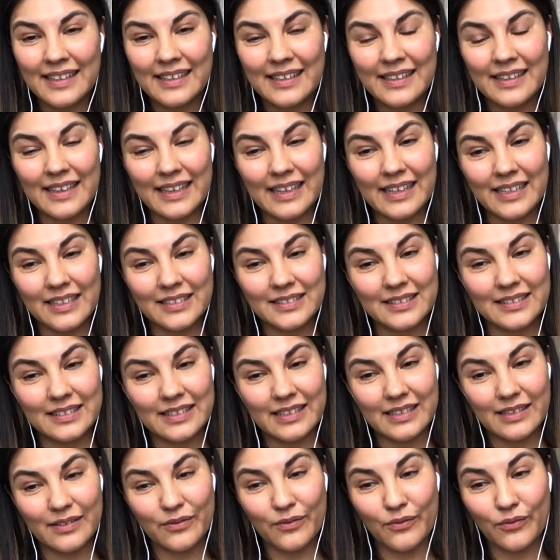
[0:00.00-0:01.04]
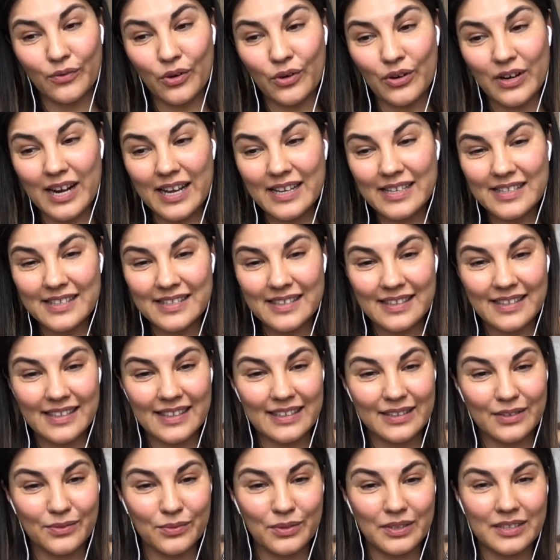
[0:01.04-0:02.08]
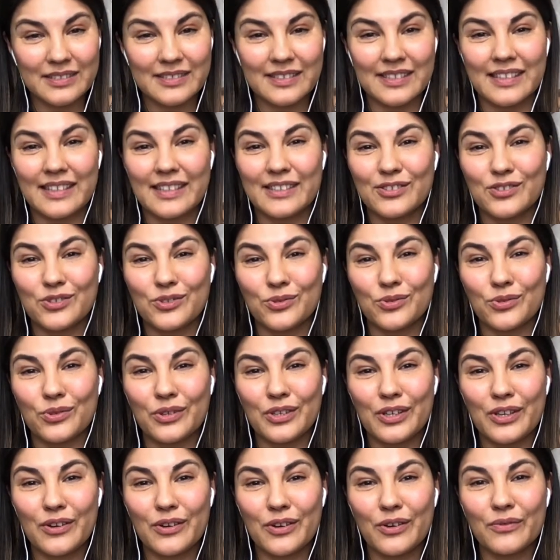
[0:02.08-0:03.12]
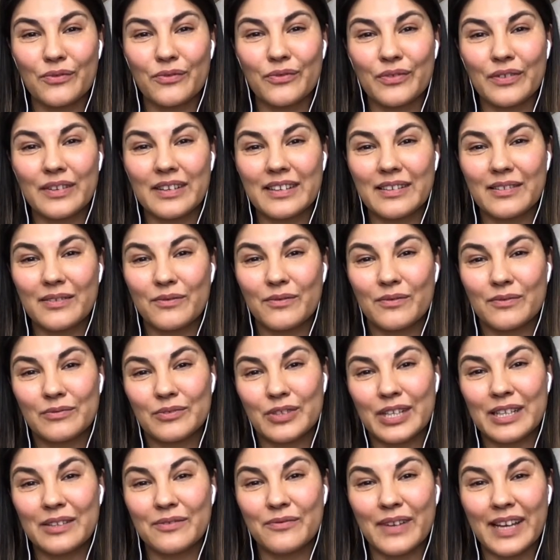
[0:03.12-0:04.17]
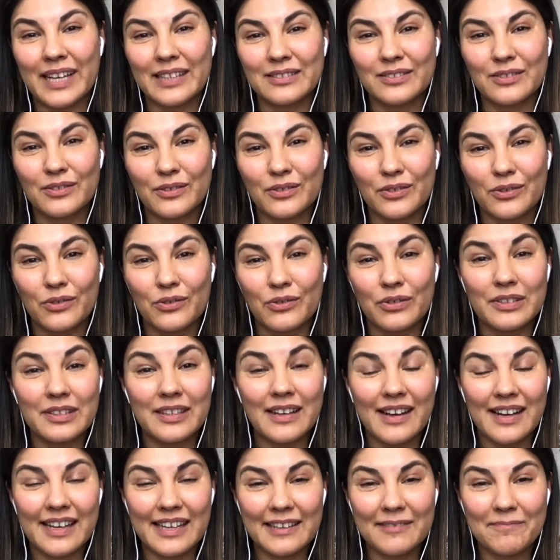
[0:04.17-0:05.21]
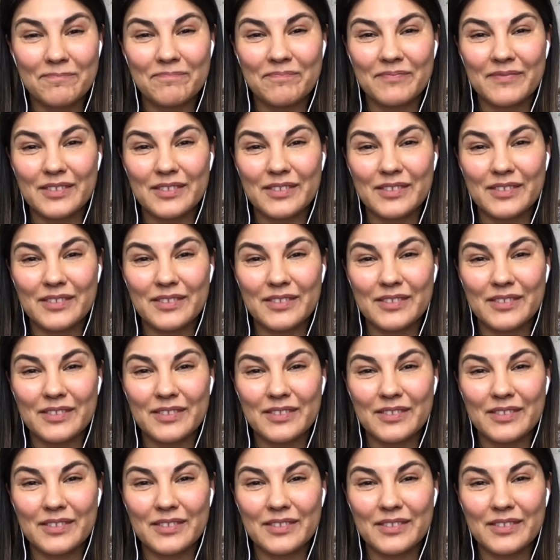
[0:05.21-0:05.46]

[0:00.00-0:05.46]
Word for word: And for us, it was a story of reinvent or die.